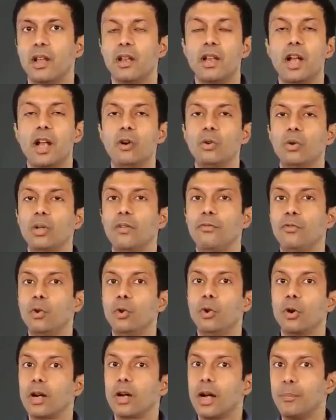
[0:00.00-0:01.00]
Now, if you
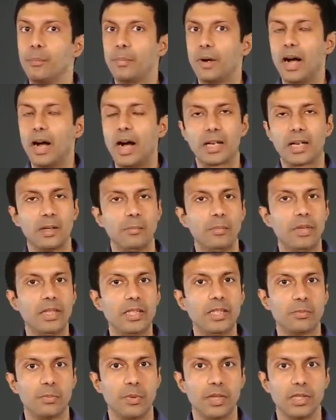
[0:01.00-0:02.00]
look up
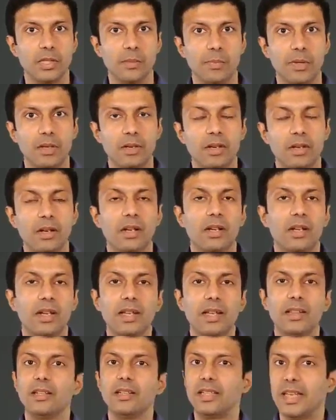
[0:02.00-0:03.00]
Archimedes' principle
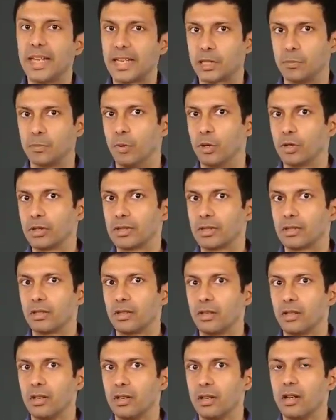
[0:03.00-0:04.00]
in the textbooks,
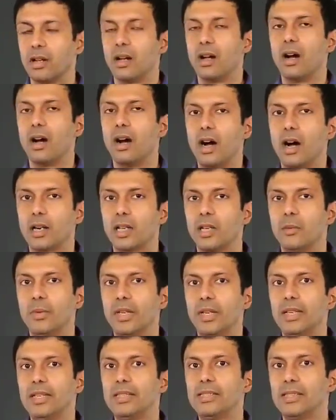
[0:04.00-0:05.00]

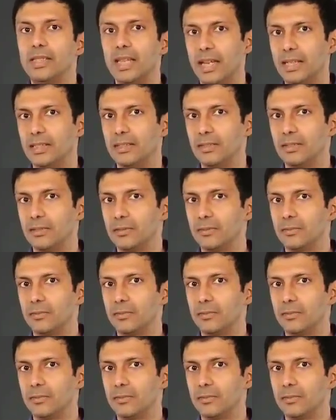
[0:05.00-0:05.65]
Archimedes said,